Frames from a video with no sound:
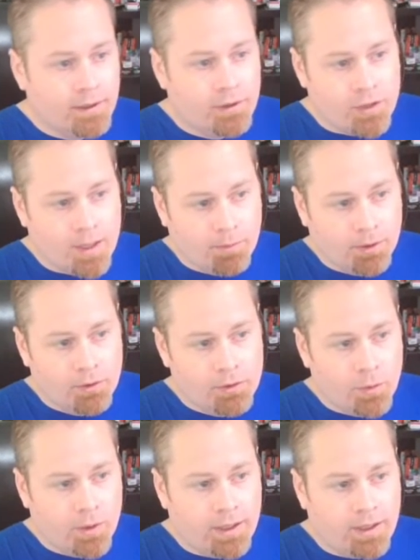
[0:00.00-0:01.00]
dropped below
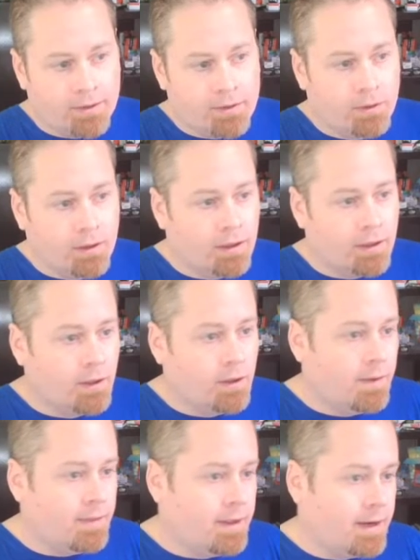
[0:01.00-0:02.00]
20 not too long ago,
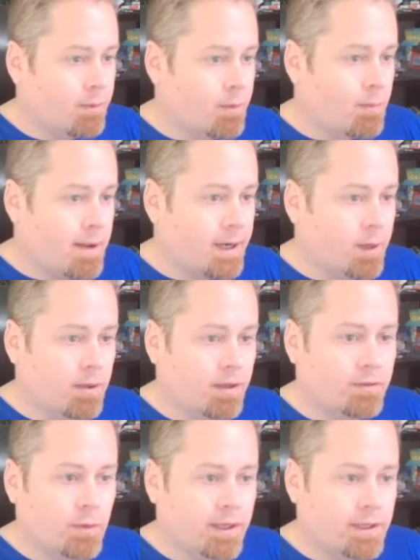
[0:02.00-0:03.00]
and then now we're back above
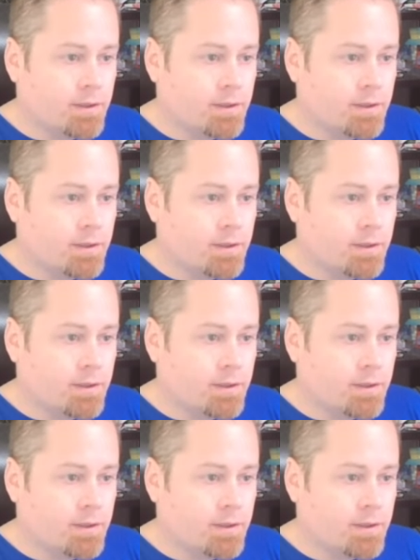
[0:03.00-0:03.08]
20.